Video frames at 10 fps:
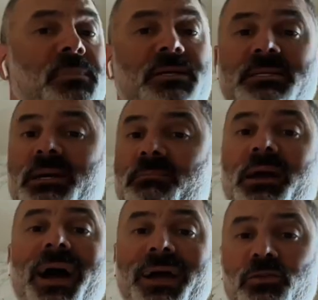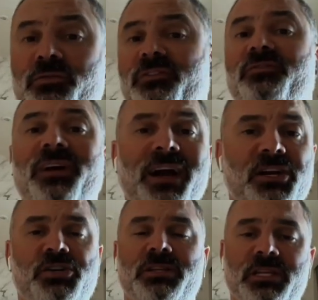some kind of a
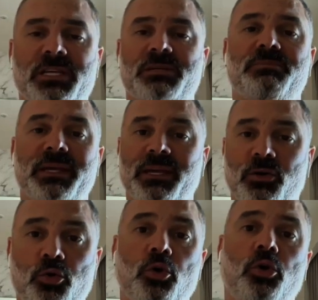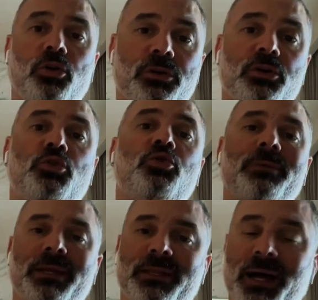function that is being called too
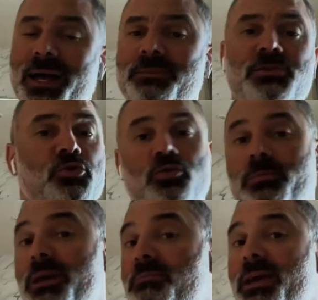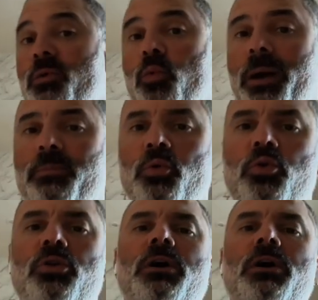many times, or maybe a webhook,